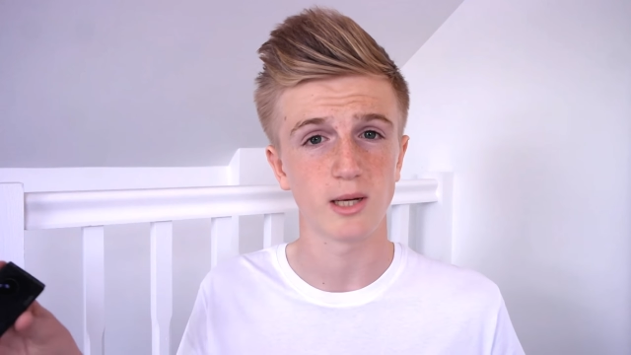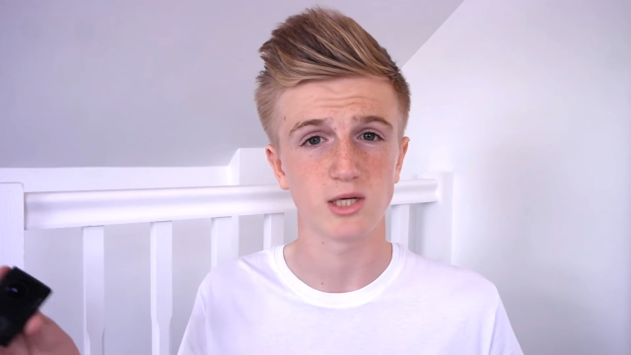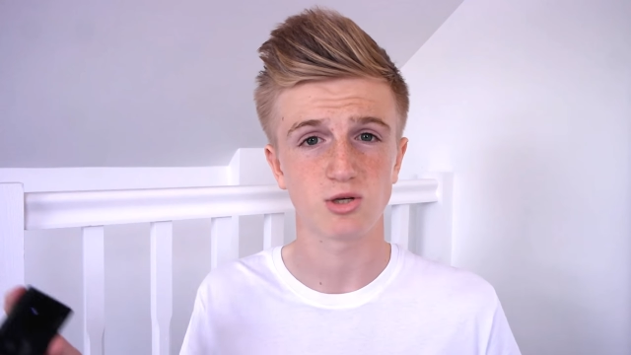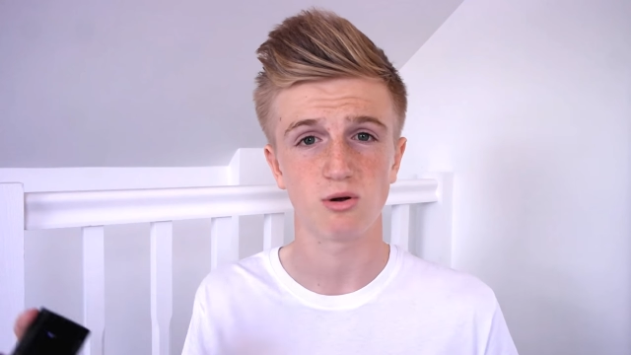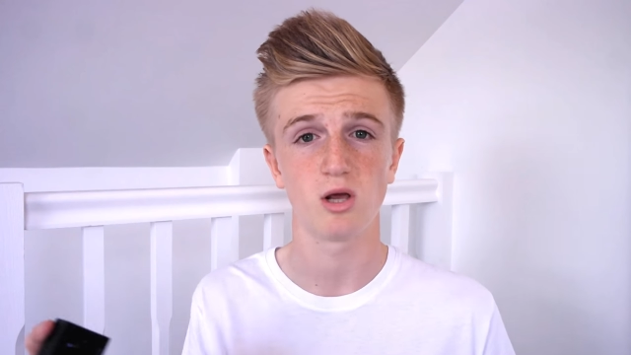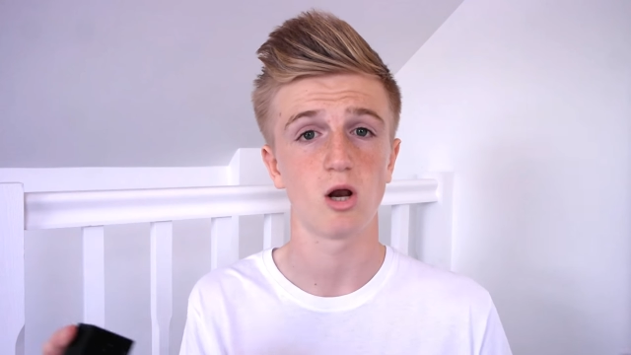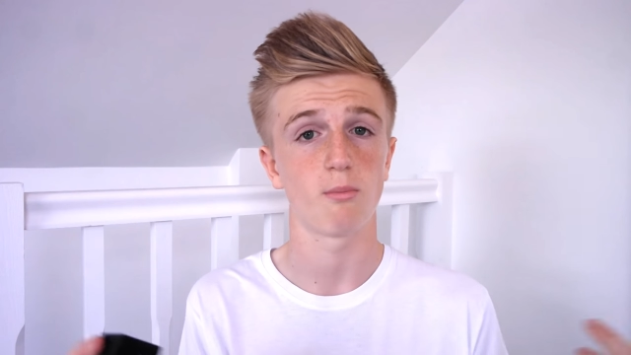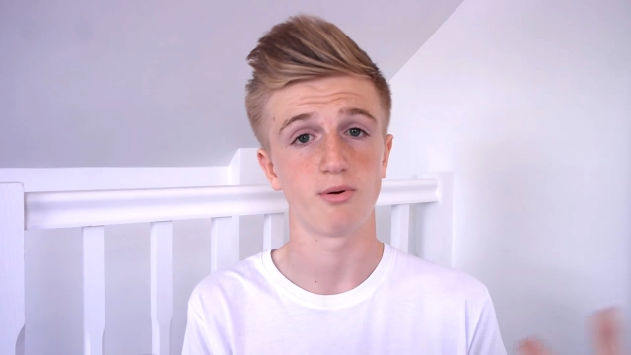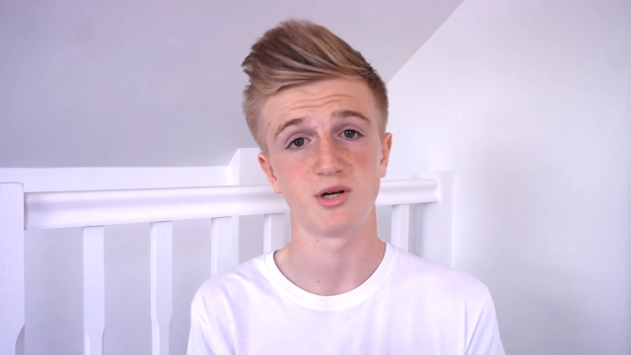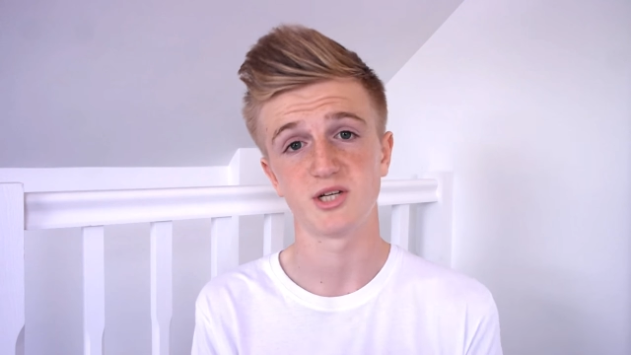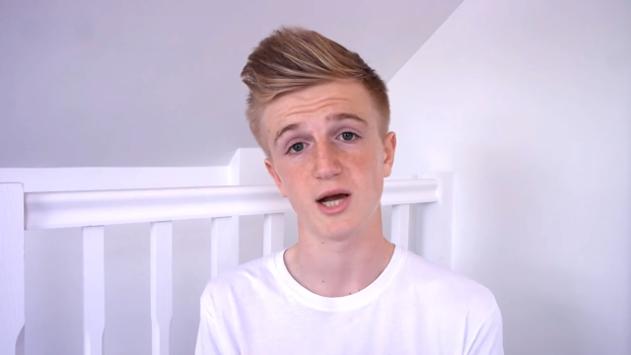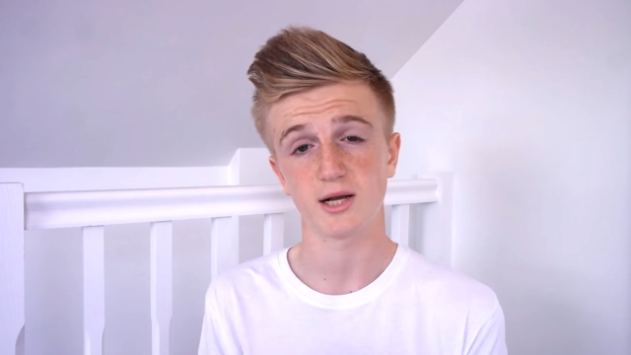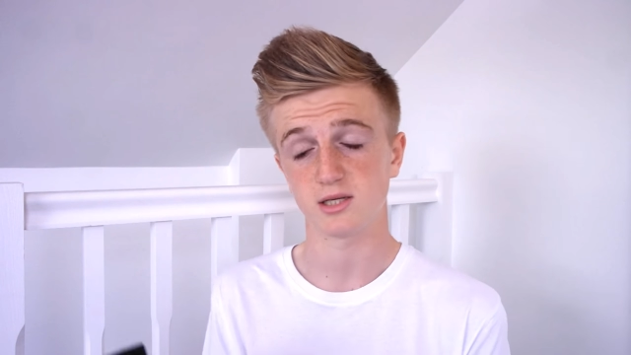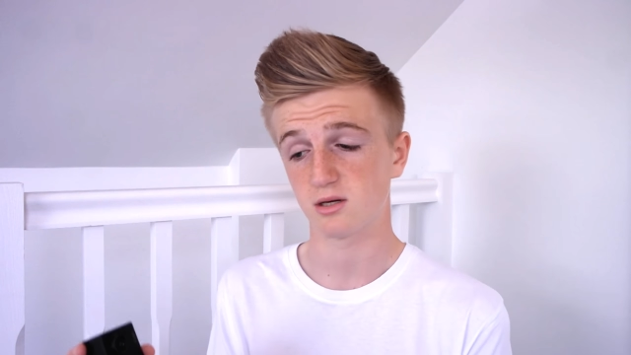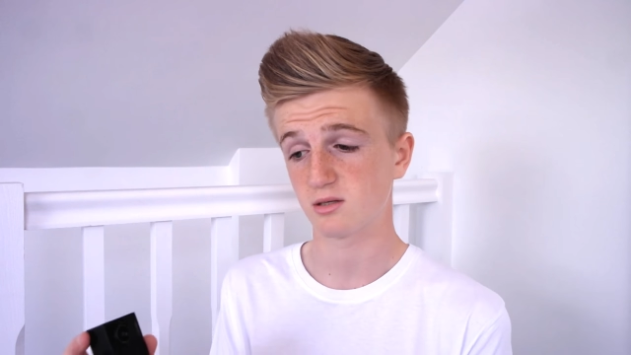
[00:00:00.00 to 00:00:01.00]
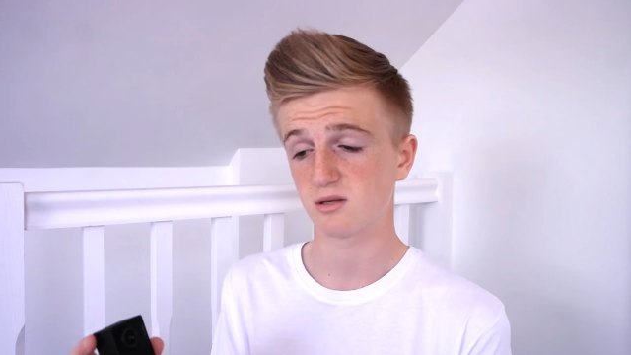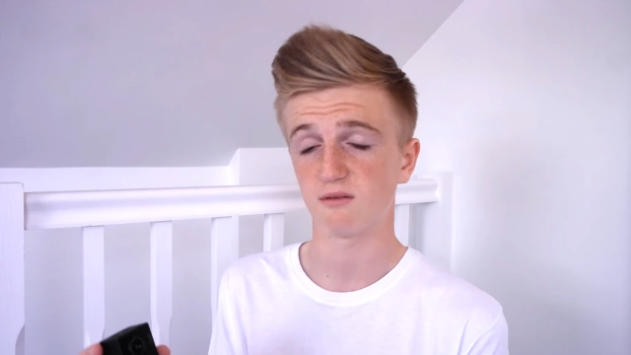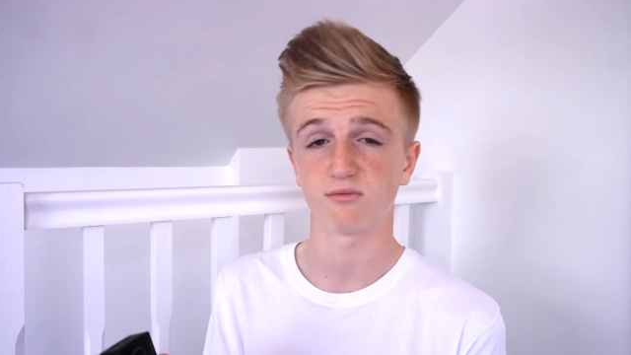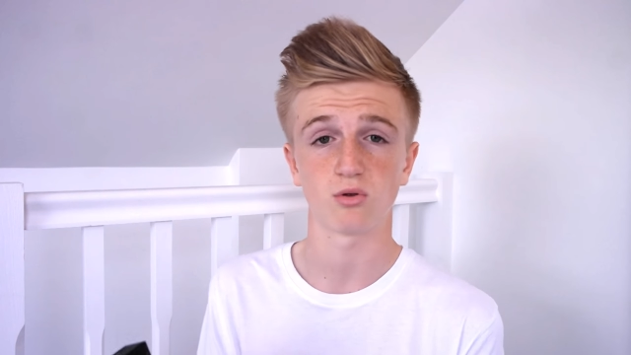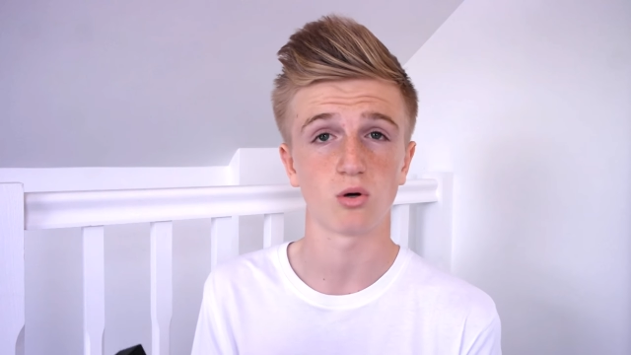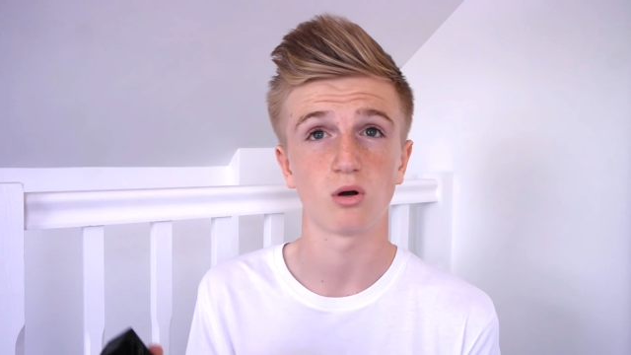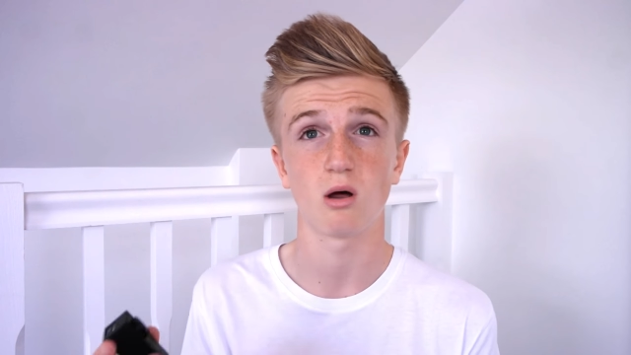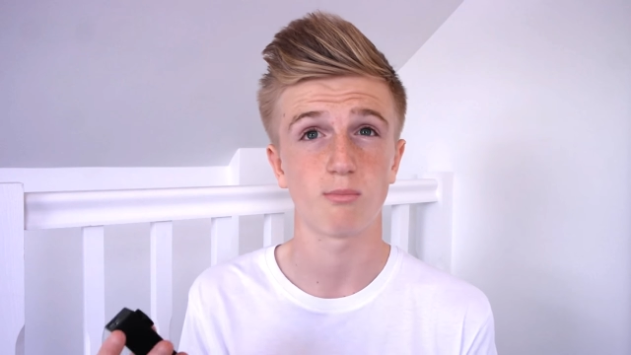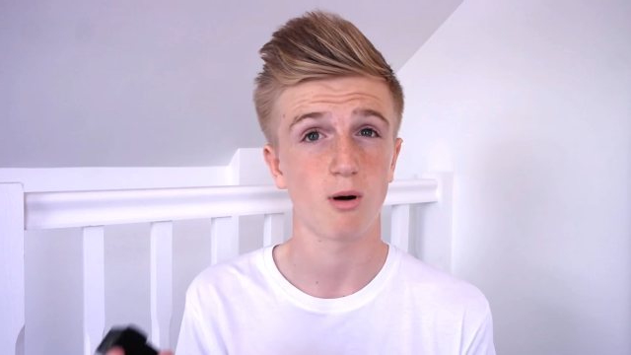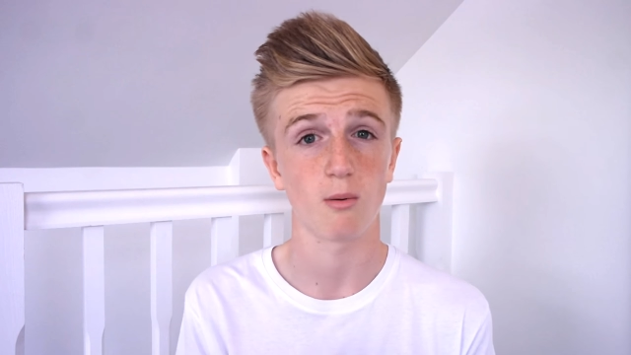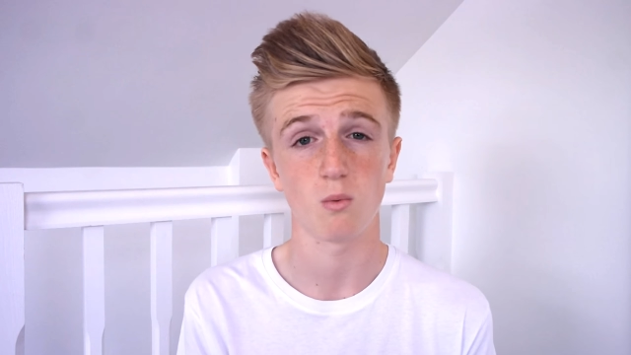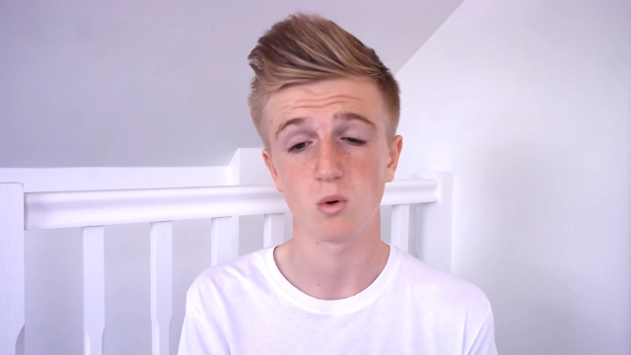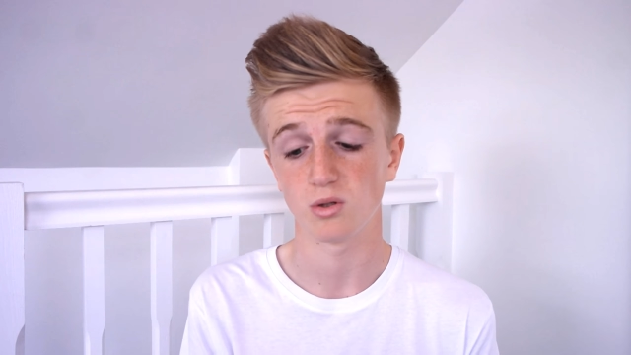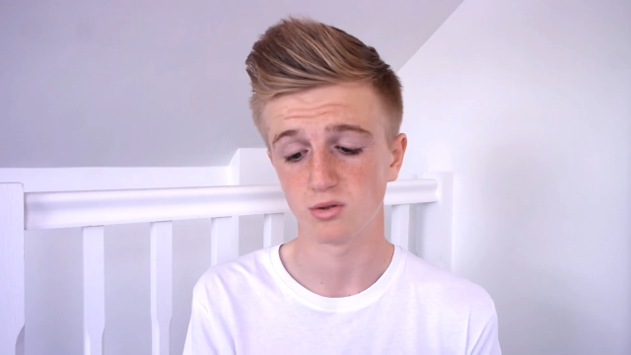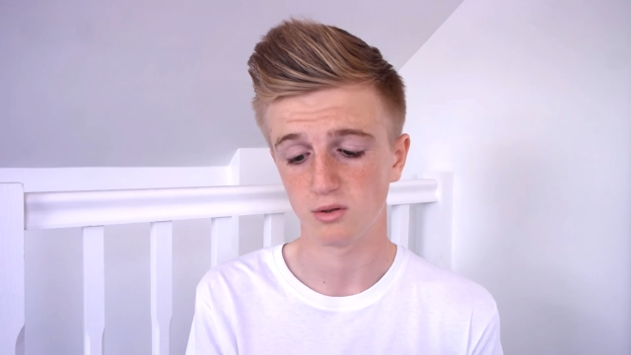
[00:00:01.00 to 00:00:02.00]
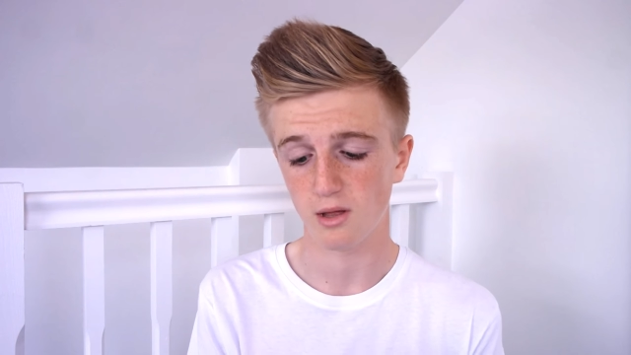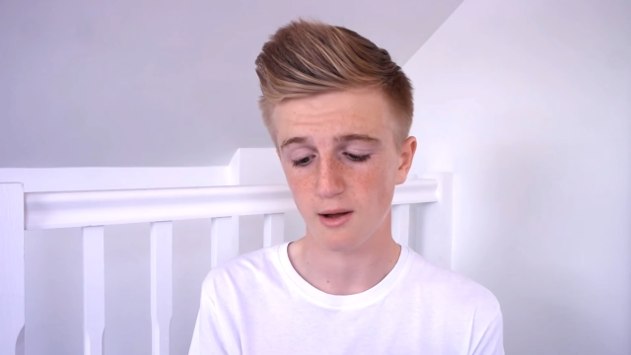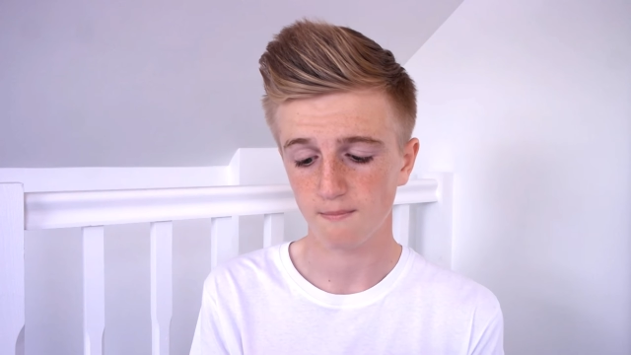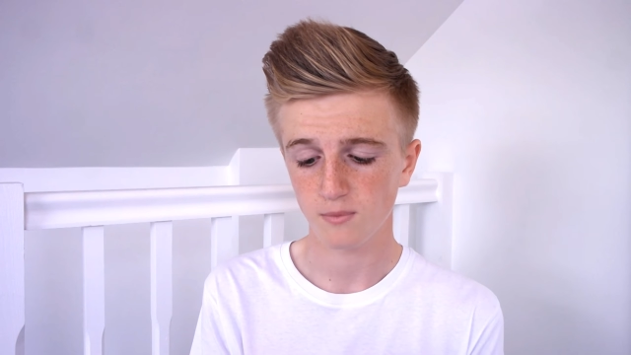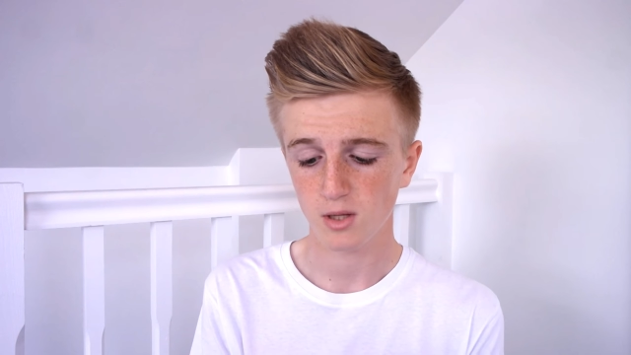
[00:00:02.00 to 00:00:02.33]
screen or projector, as I've done. I probably will do that.